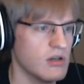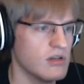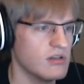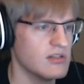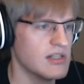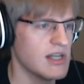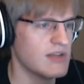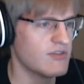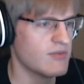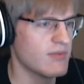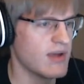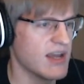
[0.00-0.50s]

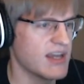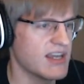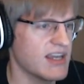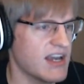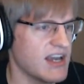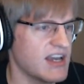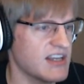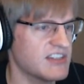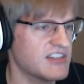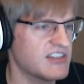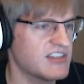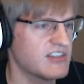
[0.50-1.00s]
Never mind,
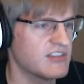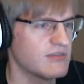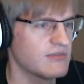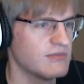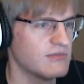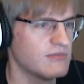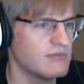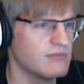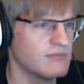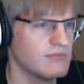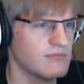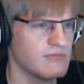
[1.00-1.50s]
guys.
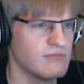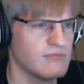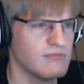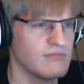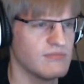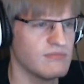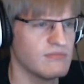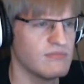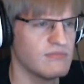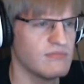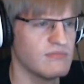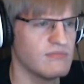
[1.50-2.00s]

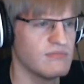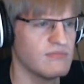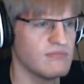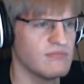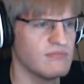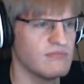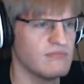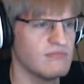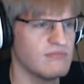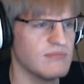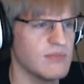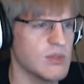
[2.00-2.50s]

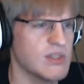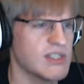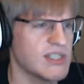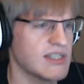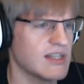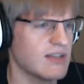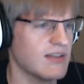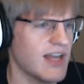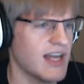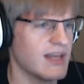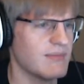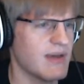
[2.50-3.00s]
You send
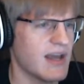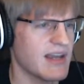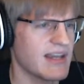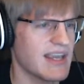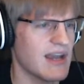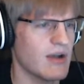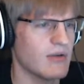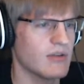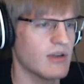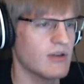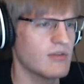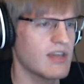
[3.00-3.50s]
the line back
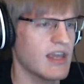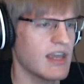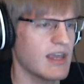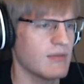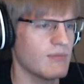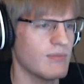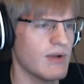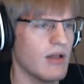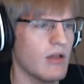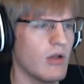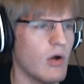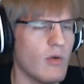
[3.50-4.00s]
out. Okay,
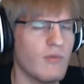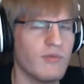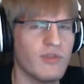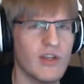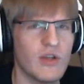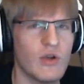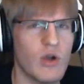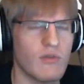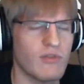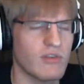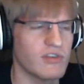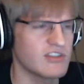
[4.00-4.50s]
well,
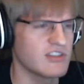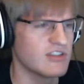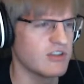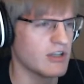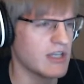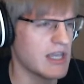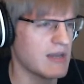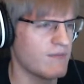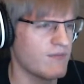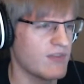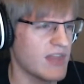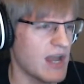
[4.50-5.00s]
hopefully whoever's
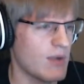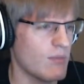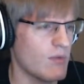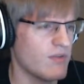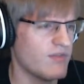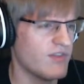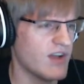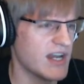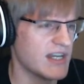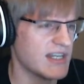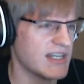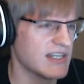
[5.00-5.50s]
looking for that will
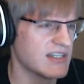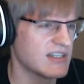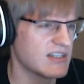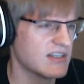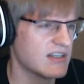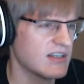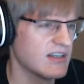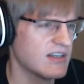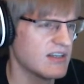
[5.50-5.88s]
find it.